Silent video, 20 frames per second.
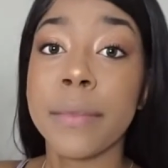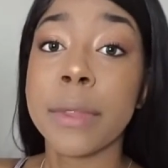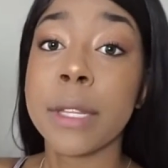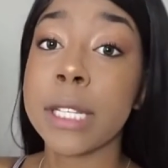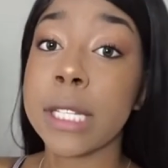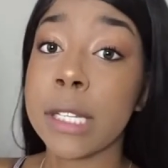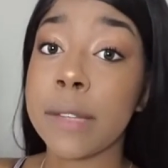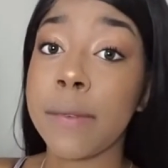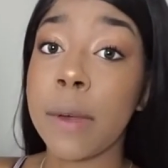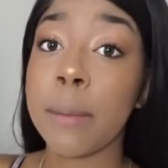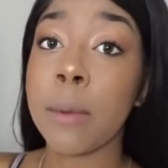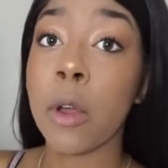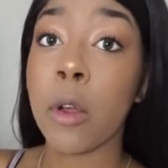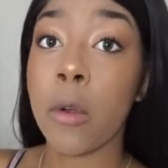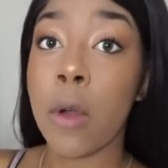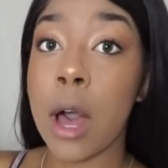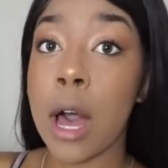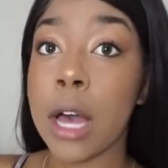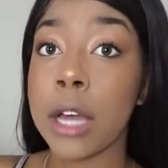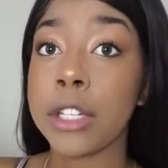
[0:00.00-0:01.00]
This is from
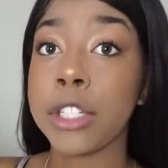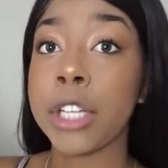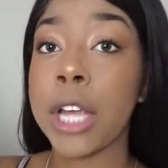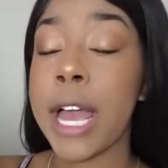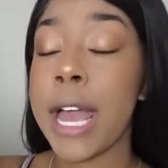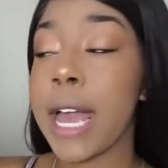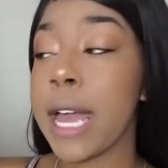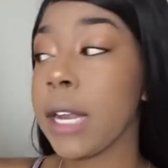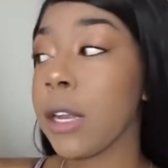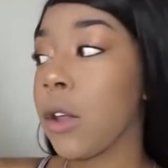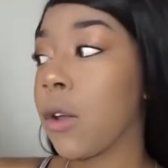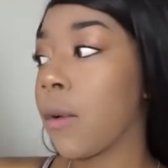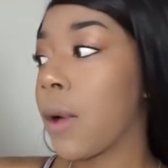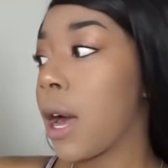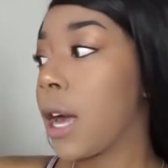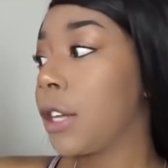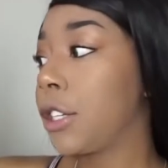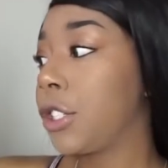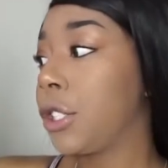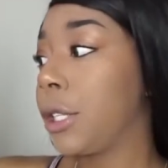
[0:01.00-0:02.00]
Garage, and
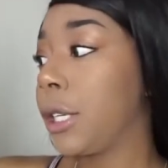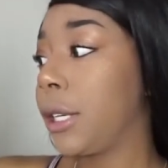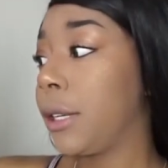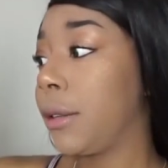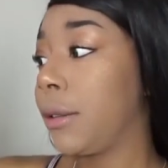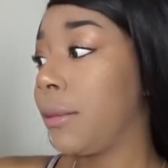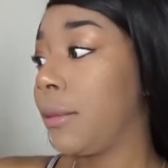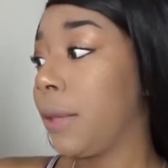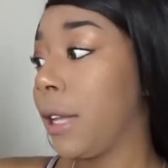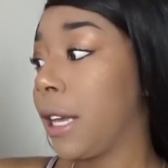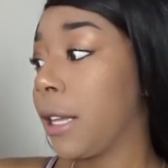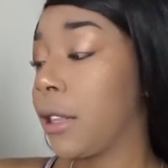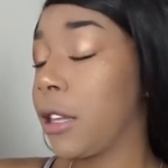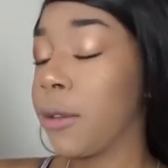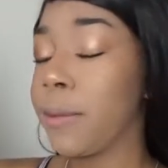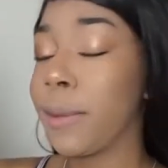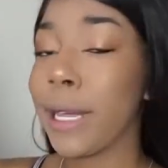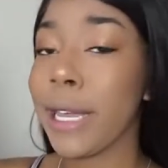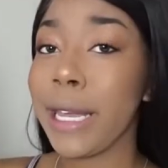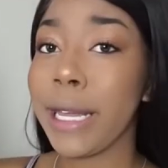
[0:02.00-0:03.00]
Garage, like
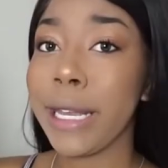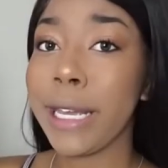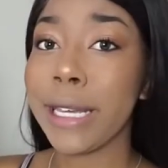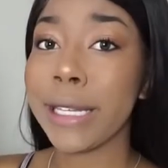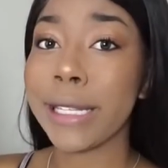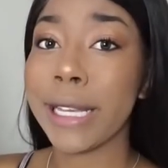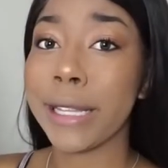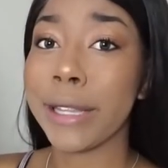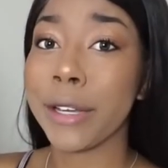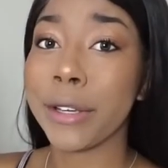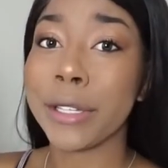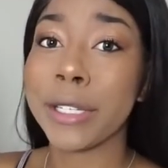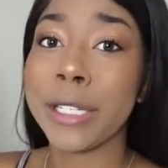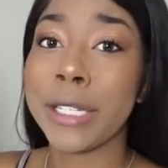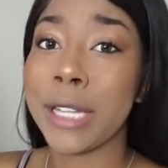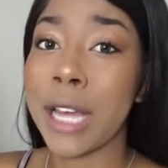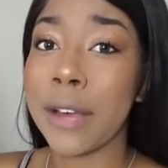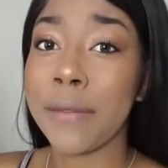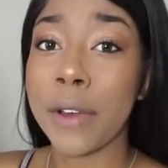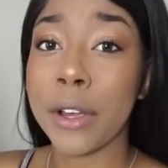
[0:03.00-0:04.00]
their bikinis and their
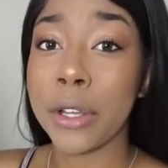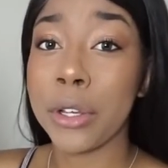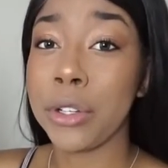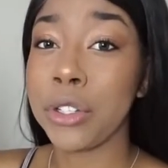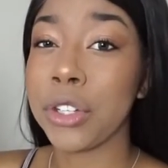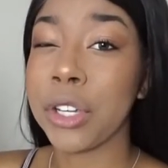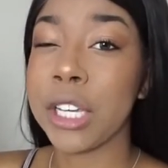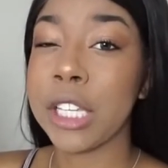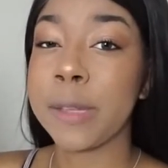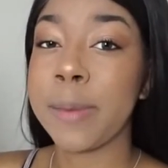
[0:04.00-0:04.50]
stuff are usually